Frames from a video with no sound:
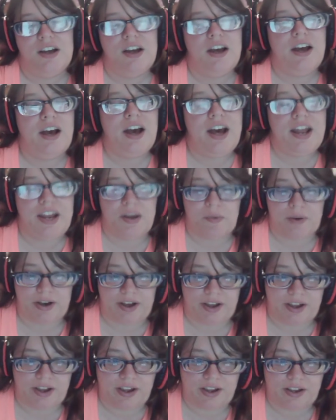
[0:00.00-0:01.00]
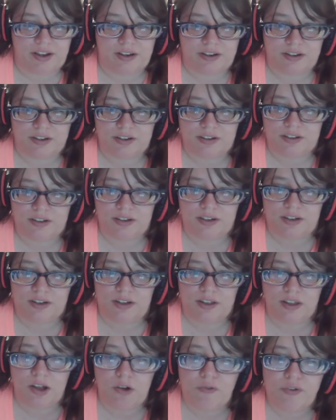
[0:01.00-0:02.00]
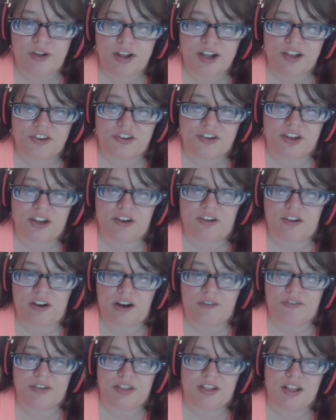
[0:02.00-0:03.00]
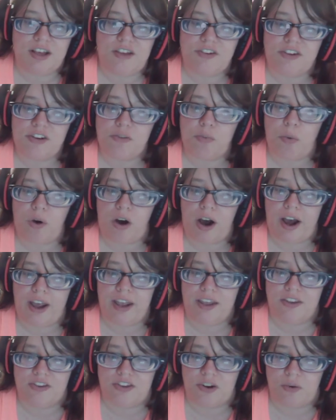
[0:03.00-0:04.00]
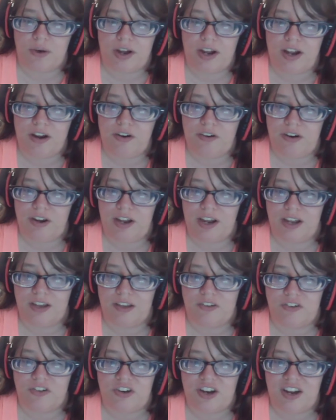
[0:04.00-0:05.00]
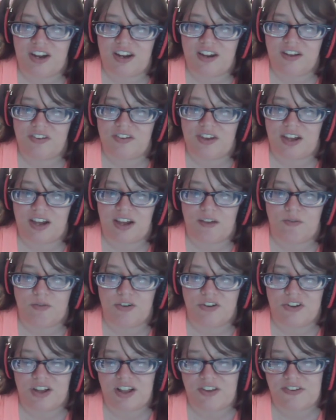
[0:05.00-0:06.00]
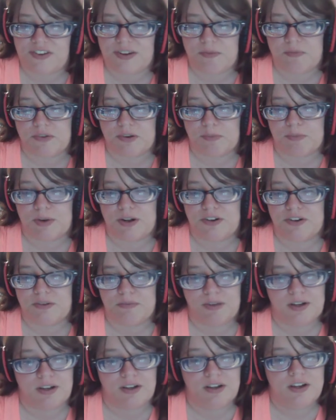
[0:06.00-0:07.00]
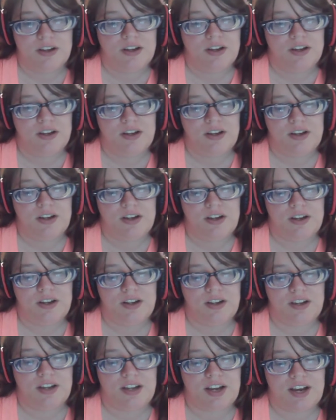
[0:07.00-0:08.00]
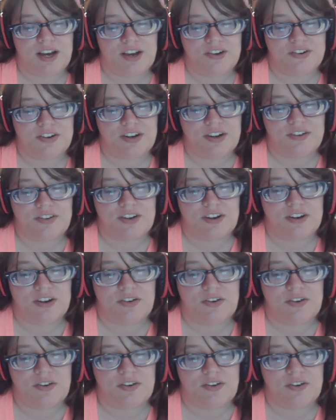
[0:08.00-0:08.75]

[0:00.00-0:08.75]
Anyway, Luffy gets ticked off, but this is why he's so angry at Shanks and resents him so much. I'm like, yeah, Shanks had no